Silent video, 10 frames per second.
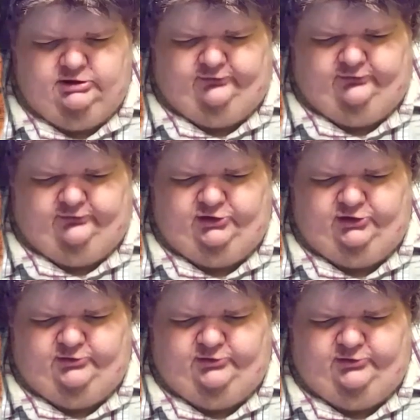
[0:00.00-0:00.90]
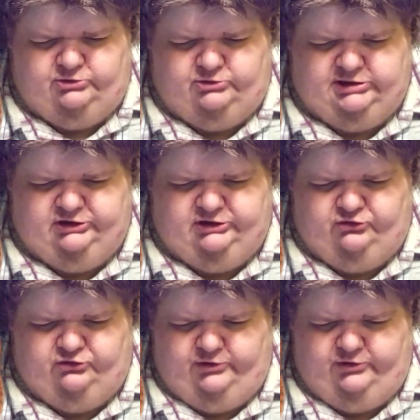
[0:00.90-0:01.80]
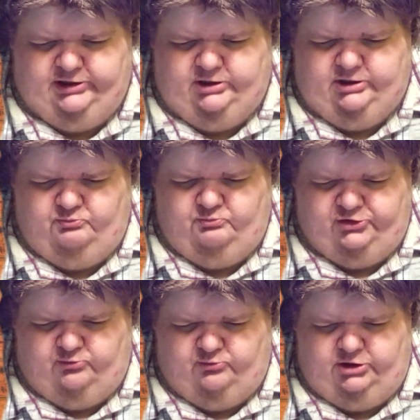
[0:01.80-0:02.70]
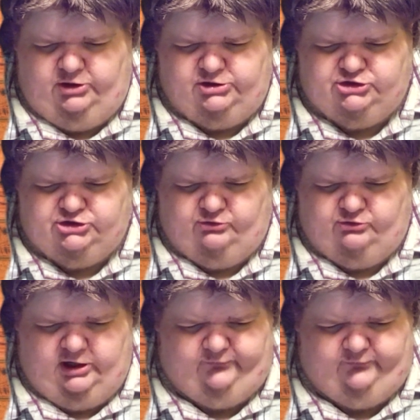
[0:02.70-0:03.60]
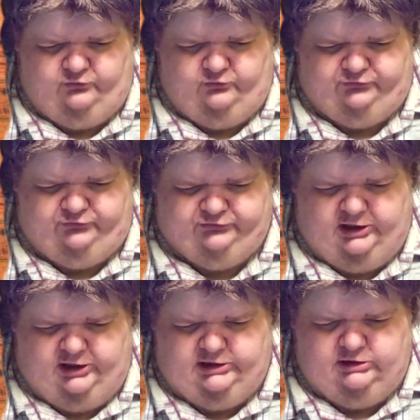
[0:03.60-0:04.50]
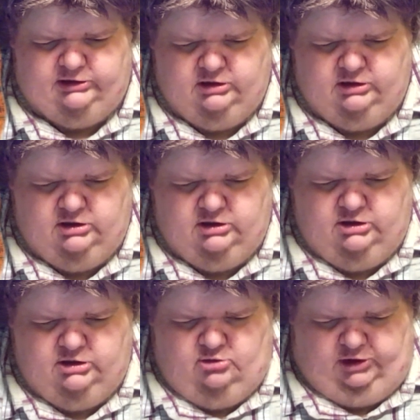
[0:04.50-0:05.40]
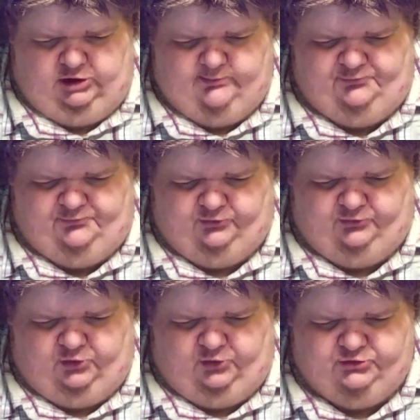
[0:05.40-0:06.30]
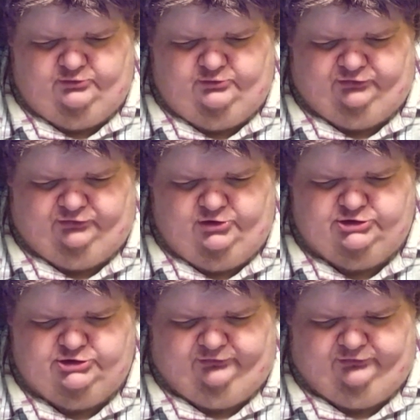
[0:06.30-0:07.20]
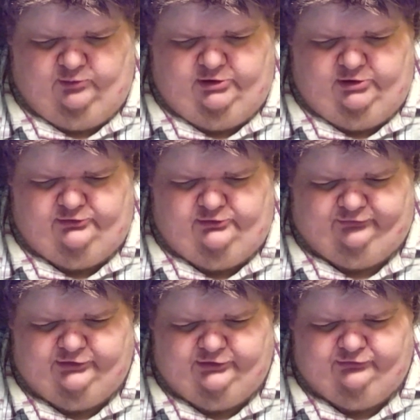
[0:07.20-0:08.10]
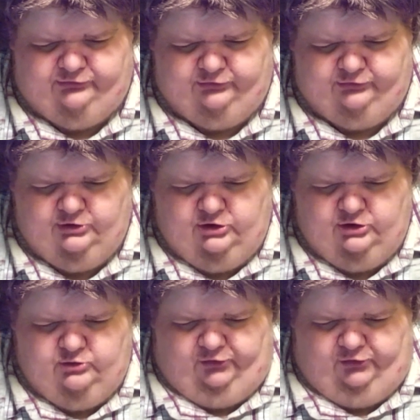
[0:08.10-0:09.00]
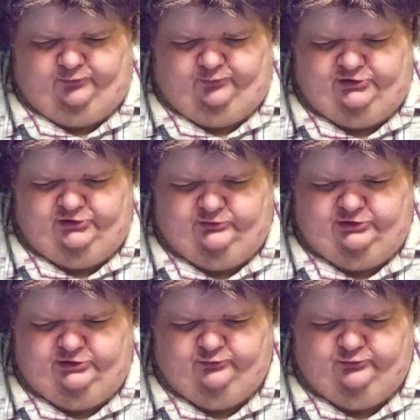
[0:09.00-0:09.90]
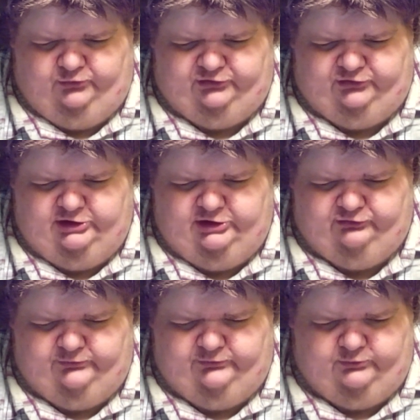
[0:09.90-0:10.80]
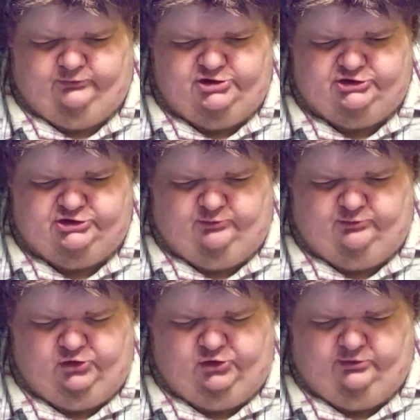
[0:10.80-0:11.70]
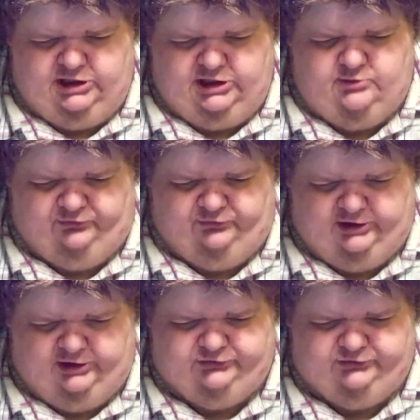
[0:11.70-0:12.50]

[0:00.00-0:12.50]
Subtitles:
issued in 1929 by the American Geographical Society. Problems of Polar Research, Siberian Seas, was printed in the Proceedings of the Russian Imperial Academy of Sciences